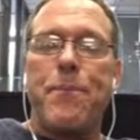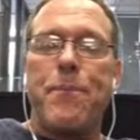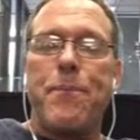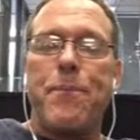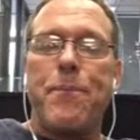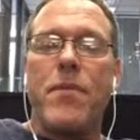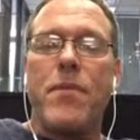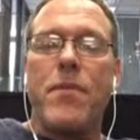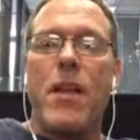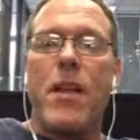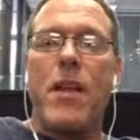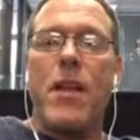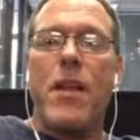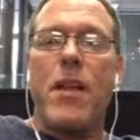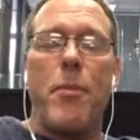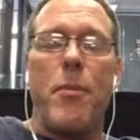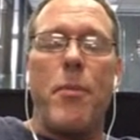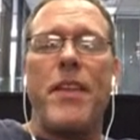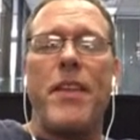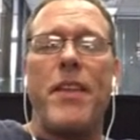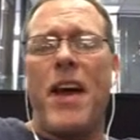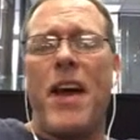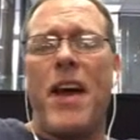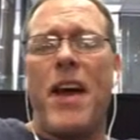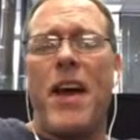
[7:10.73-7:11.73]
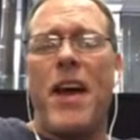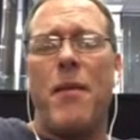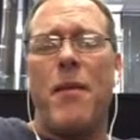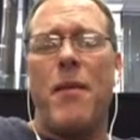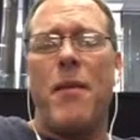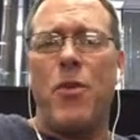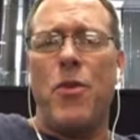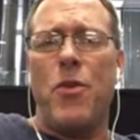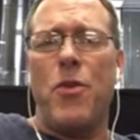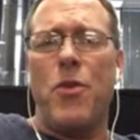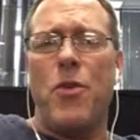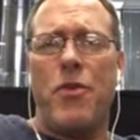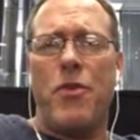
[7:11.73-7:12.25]
So by the
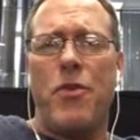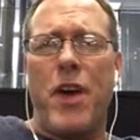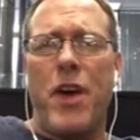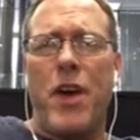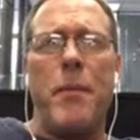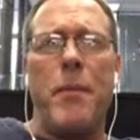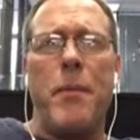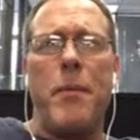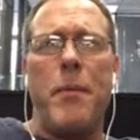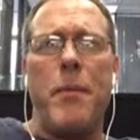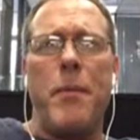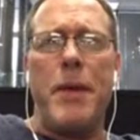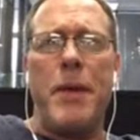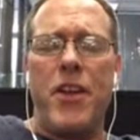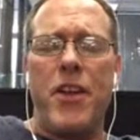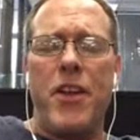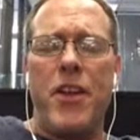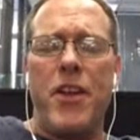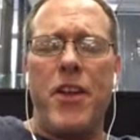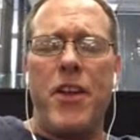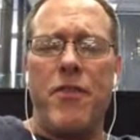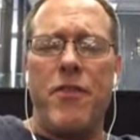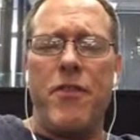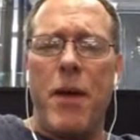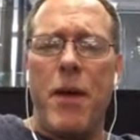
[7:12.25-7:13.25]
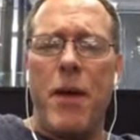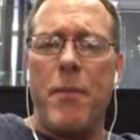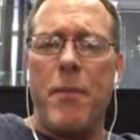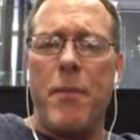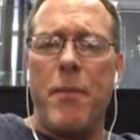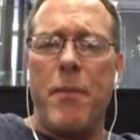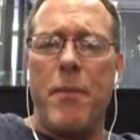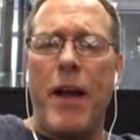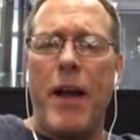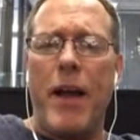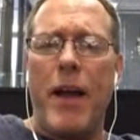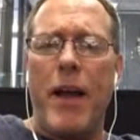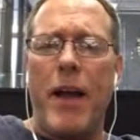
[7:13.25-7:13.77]
time you've come to me and you've
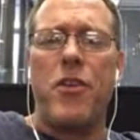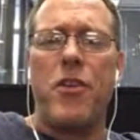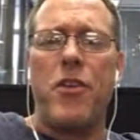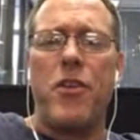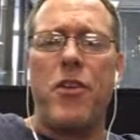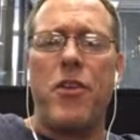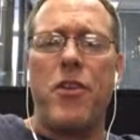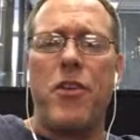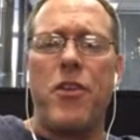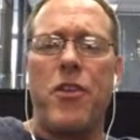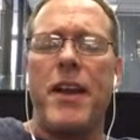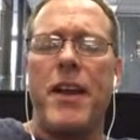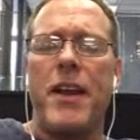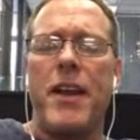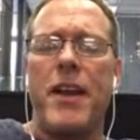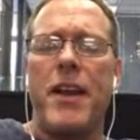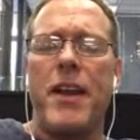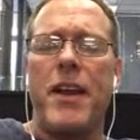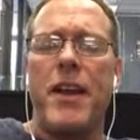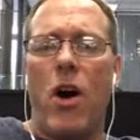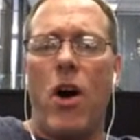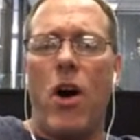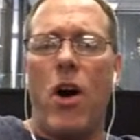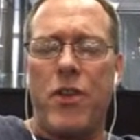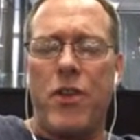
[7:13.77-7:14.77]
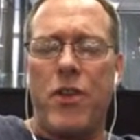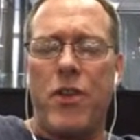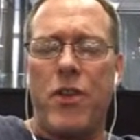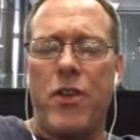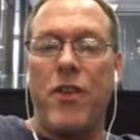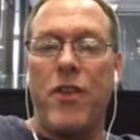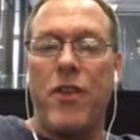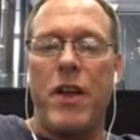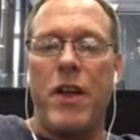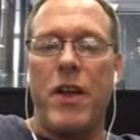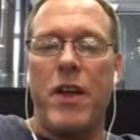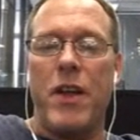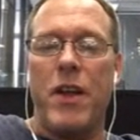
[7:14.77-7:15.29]
done my system, I know all that
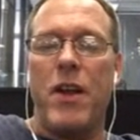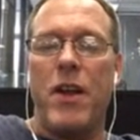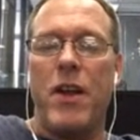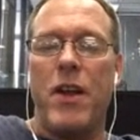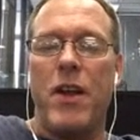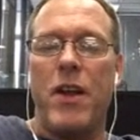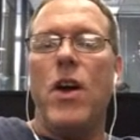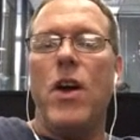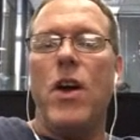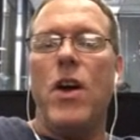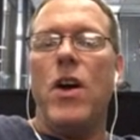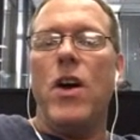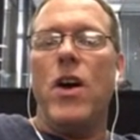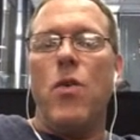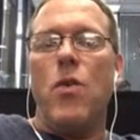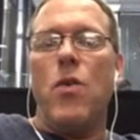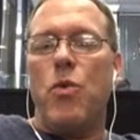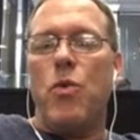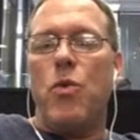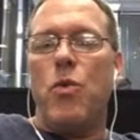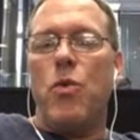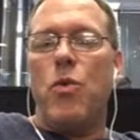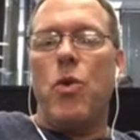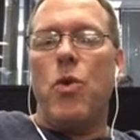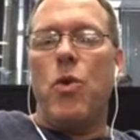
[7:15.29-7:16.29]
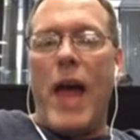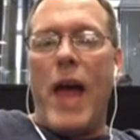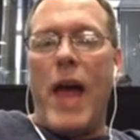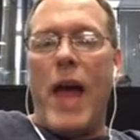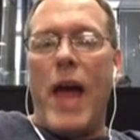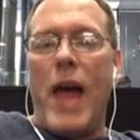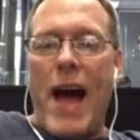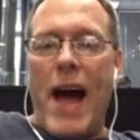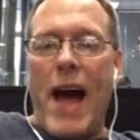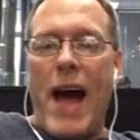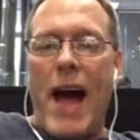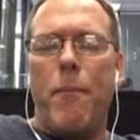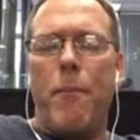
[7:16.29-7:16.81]
stuff has been ruled
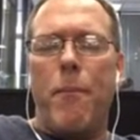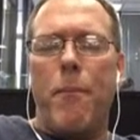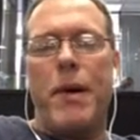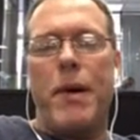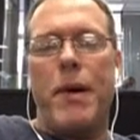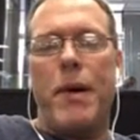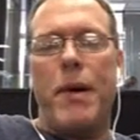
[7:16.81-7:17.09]
out.